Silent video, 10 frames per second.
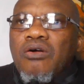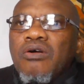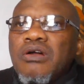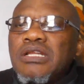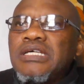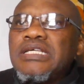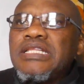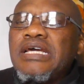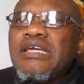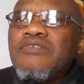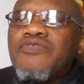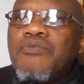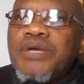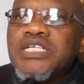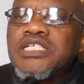all the
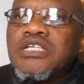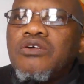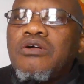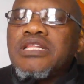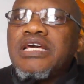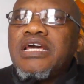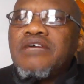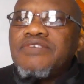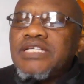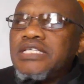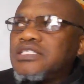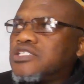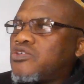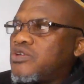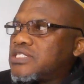information, all the evidence
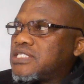is